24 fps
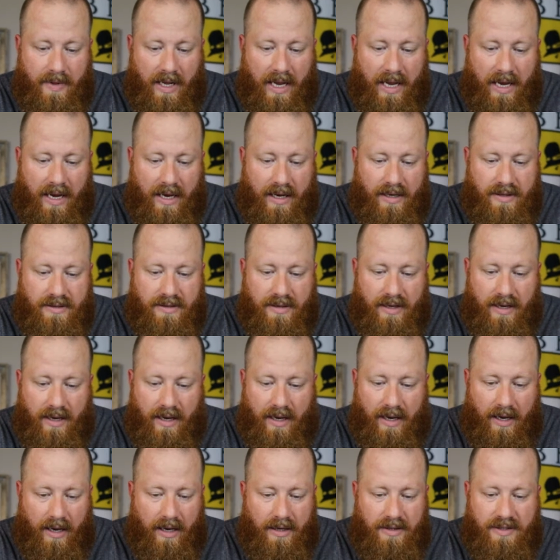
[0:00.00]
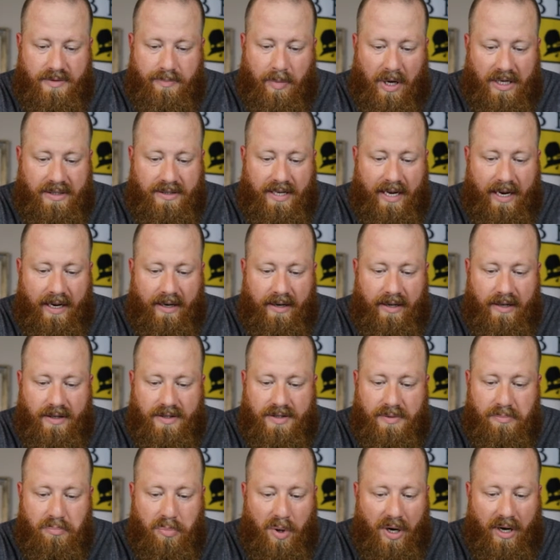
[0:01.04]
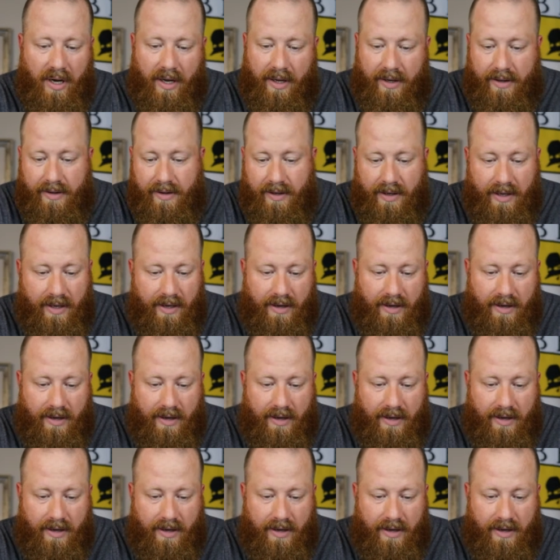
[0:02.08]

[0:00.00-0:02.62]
as a spontaneous bud,